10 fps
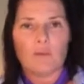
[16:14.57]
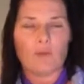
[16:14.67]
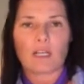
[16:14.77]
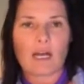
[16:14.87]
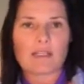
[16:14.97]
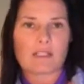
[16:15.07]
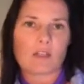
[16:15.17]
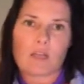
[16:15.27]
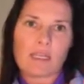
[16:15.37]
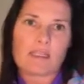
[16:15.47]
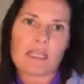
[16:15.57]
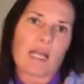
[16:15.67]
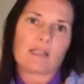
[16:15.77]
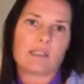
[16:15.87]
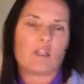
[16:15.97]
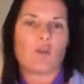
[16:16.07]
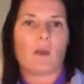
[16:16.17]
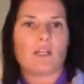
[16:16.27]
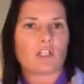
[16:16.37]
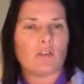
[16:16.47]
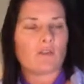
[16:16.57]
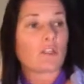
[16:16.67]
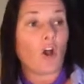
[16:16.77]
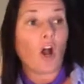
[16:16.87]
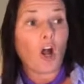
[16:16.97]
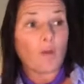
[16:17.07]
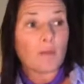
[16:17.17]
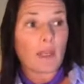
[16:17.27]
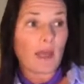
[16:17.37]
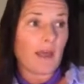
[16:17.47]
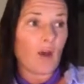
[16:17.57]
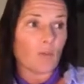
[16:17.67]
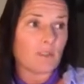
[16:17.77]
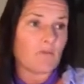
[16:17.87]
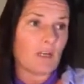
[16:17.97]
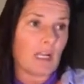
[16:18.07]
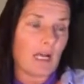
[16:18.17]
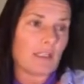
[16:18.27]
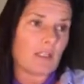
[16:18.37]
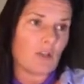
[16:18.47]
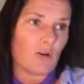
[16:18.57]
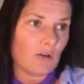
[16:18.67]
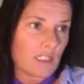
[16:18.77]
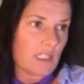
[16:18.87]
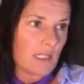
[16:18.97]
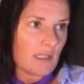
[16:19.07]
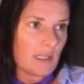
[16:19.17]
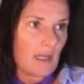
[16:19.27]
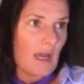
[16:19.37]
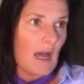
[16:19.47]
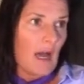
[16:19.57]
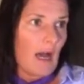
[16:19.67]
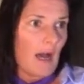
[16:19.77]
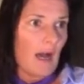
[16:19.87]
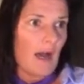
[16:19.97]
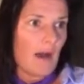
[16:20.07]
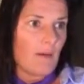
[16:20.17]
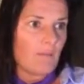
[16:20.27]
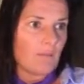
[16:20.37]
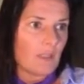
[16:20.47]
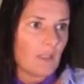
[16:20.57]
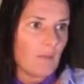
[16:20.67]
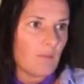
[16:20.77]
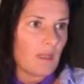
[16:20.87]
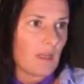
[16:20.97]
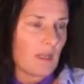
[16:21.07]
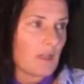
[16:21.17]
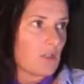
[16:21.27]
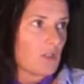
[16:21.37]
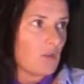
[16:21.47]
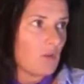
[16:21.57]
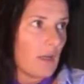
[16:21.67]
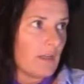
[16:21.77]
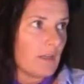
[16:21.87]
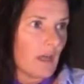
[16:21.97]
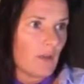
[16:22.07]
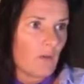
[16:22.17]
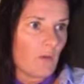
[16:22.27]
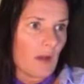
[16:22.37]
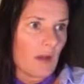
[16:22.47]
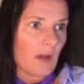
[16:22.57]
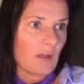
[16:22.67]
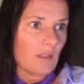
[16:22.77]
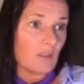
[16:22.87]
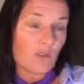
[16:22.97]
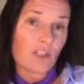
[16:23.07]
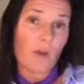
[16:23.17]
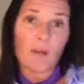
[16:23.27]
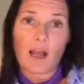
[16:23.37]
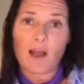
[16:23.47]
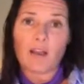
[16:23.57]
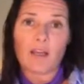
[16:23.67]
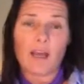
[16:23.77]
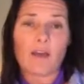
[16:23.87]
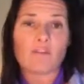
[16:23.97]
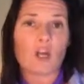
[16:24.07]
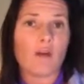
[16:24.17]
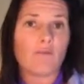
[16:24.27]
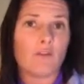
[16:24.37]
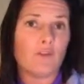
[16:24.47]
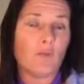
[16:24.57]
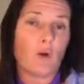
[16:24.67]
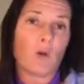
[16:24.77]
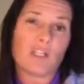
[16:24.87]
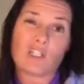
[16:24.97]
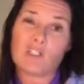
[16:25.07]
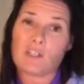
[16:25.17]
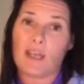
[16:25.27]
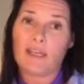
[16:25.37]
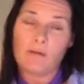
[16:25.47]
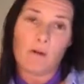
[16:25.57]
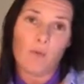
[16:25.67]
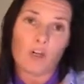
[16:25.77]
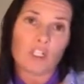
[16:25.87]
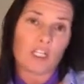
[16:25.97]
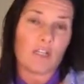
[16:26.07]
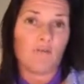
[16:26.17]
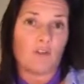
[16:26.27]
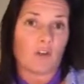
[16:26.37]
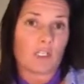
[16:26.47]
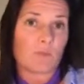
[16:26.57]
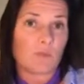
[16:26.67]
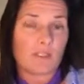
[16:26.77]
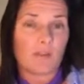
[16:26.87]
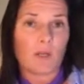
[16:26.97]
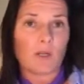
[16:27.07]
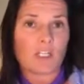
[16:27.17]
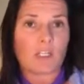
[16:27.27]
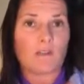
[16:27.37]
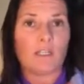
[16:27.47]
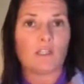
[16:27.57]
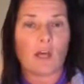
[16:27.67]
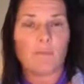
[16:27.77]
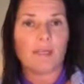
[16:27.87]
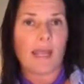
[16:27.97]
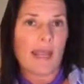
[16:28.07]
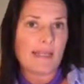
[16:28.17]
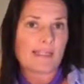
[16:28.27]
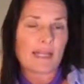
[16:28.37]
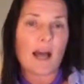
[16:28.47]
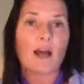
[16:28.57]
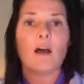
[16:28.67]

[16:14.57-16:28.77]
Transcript: in regards to the exact situation. So I hope that that helped in regards to your question. Um, let me get to another one. It looks like we are going to have time for a few more questions. So anyone watching, if you've got a specific question that you'd like me to answer